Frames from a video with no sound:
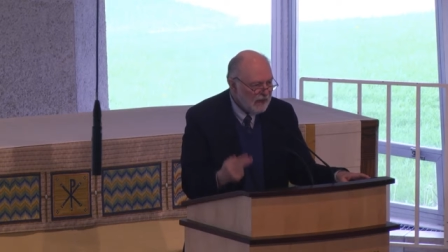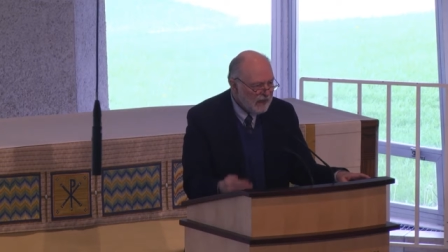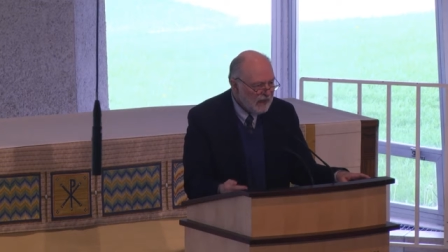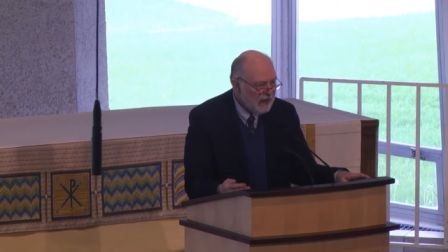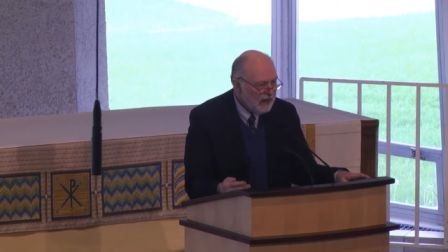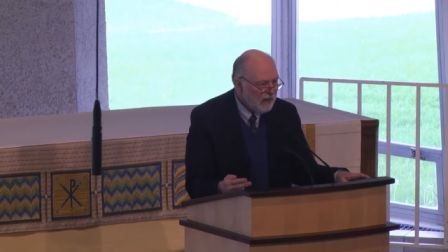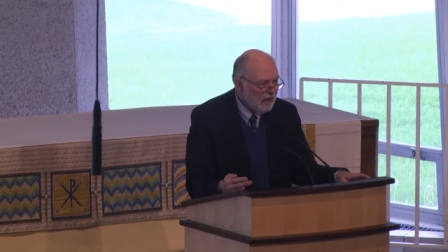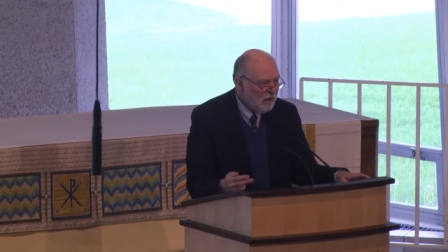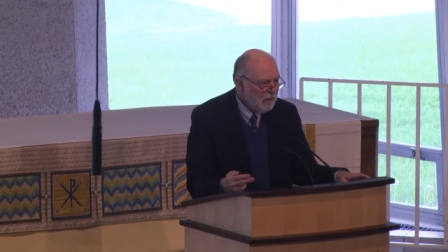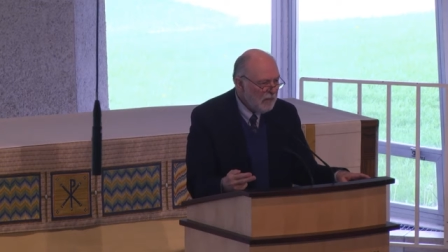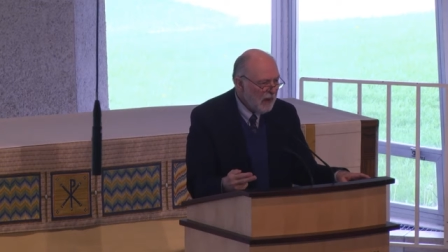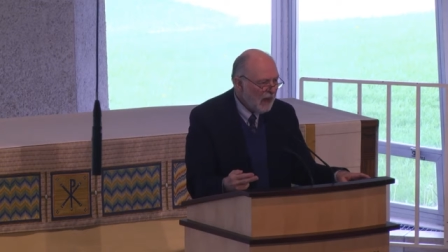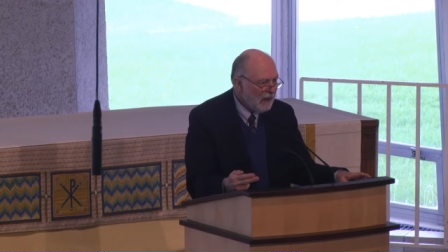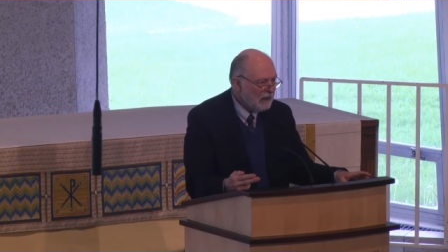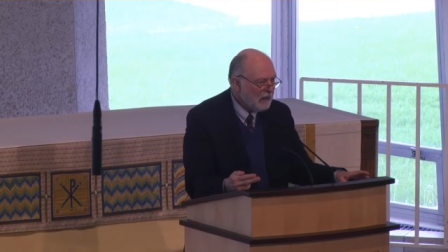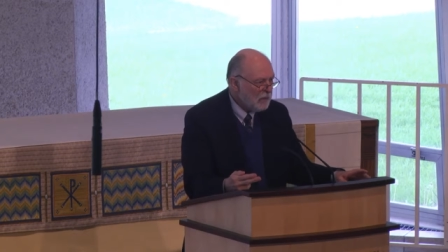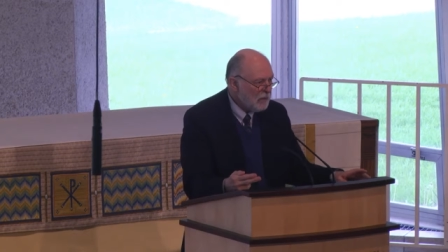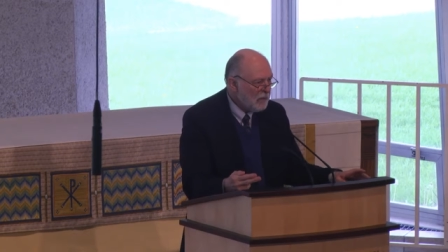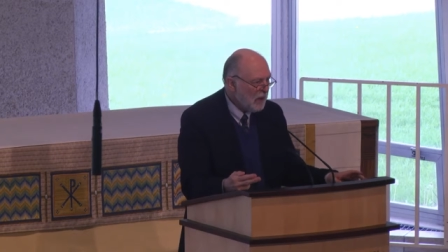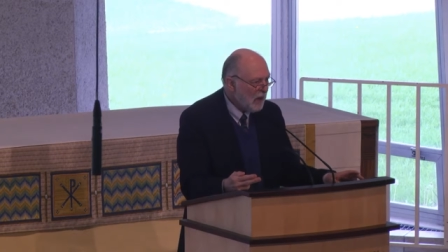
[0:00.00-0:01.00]
care
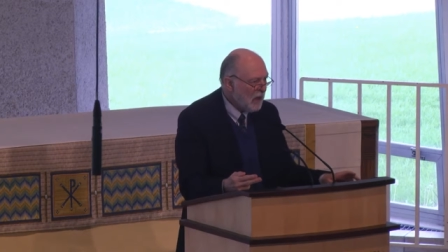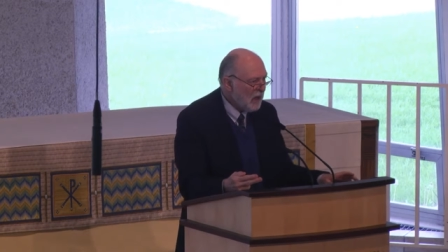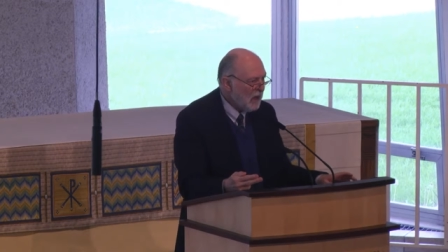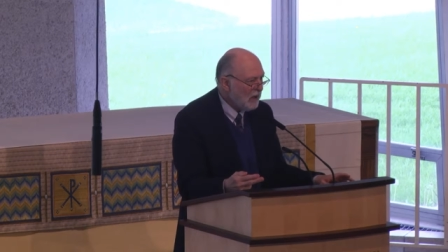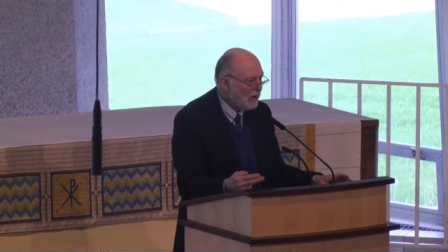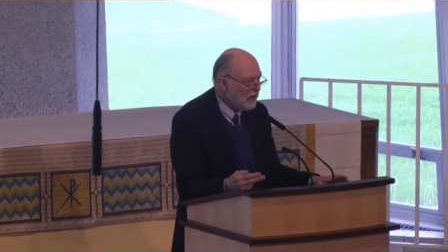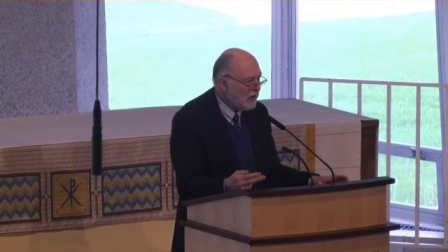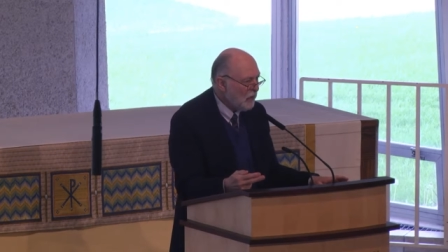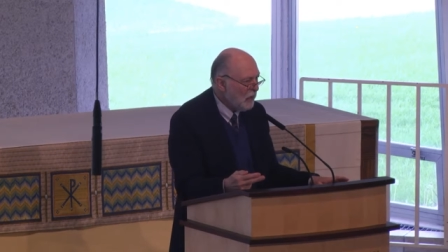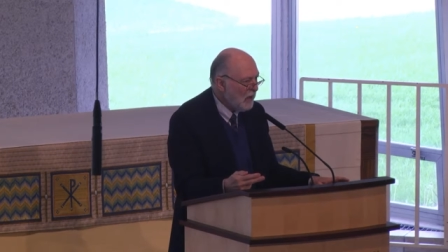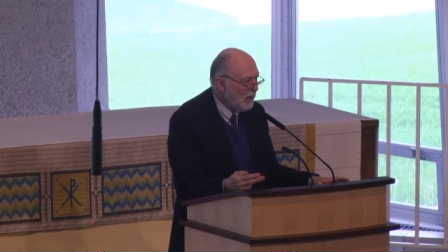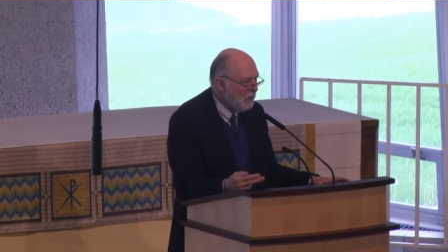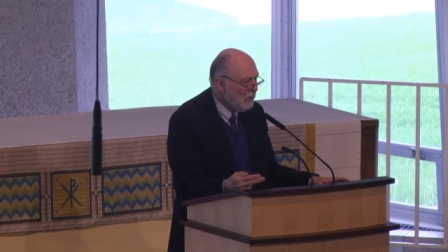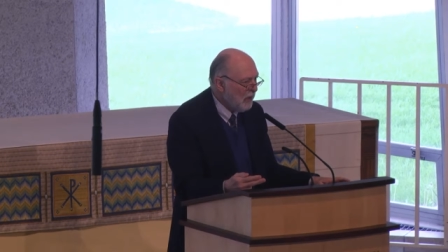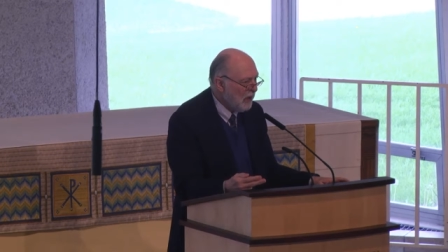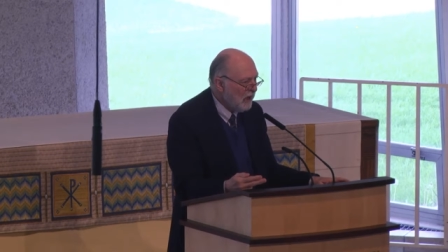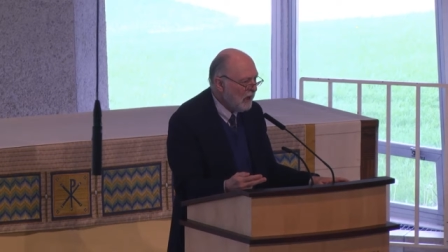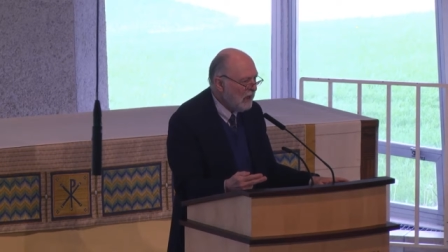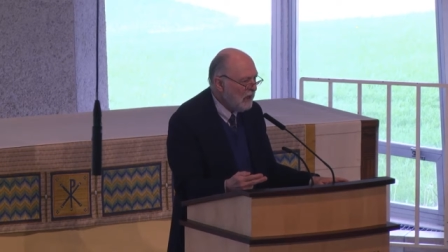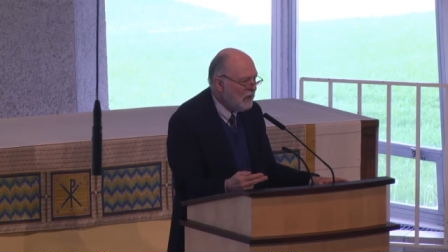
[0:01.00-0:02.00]
about the products that we
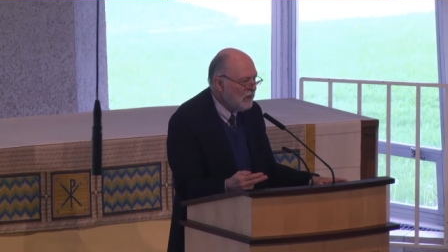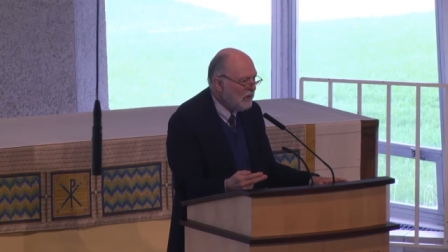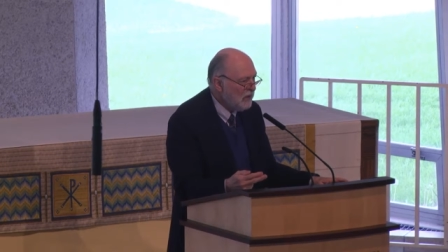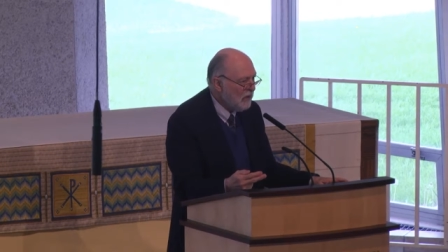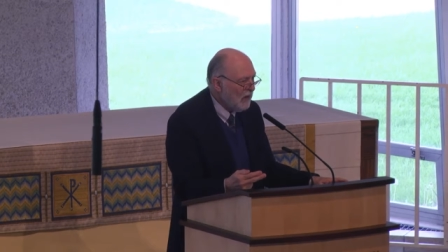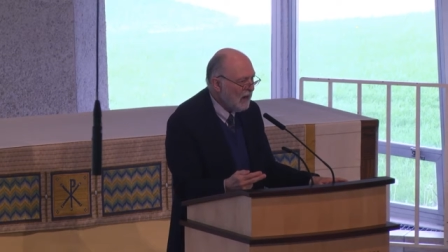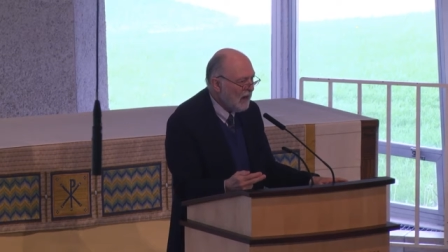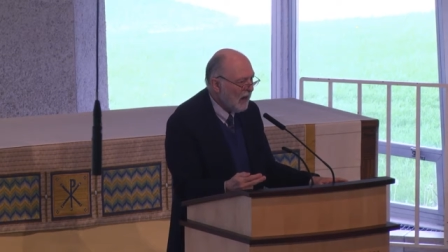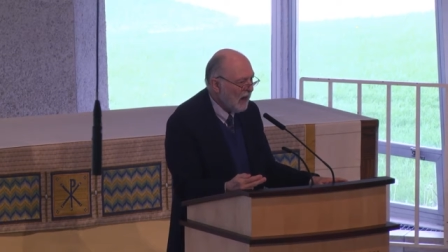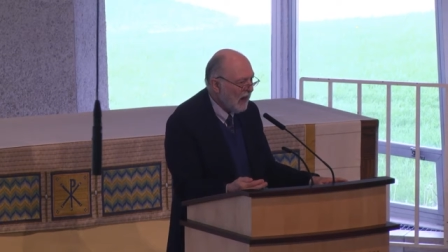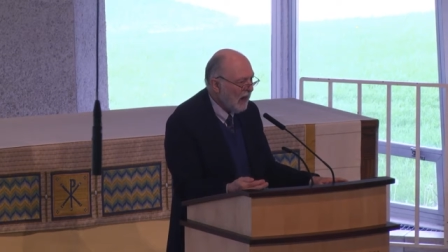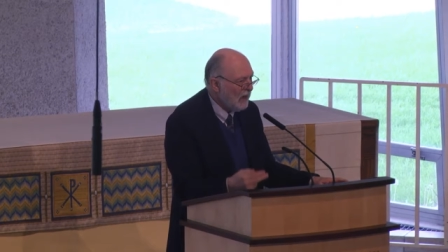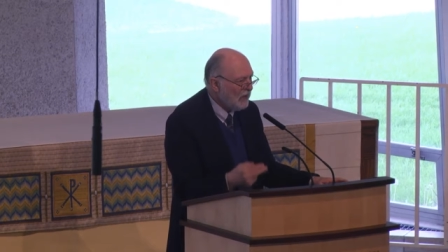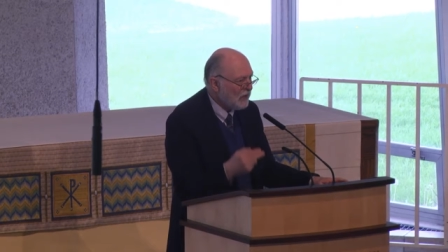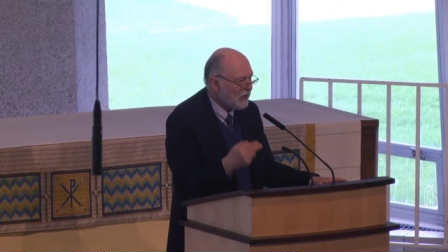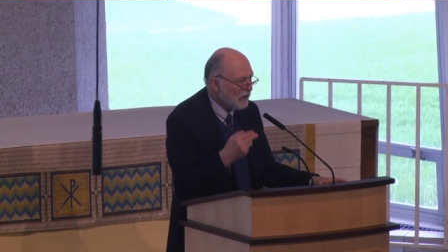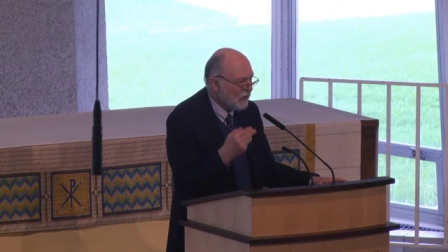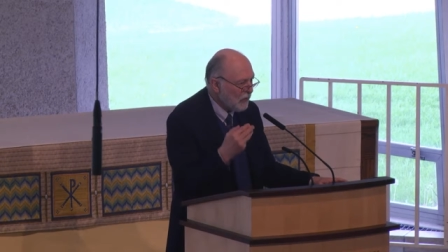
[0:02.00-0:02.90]
bring into our house,